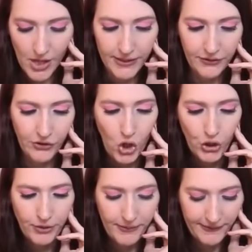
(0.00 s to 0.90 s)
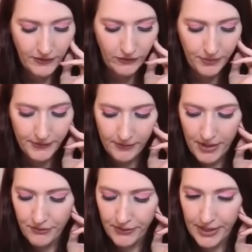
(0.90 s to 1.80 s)
There's arguments and disputes
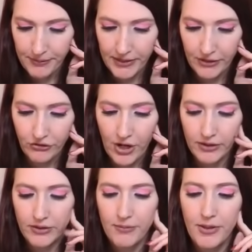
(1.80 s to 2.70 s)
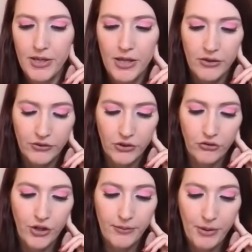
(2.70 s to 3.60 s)
about family that shocked them, so they're
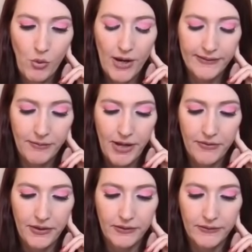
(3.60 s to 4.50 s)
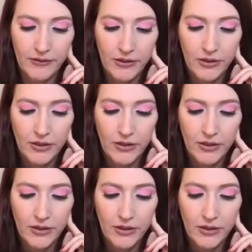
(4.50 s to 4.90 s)
trying to be wise about this.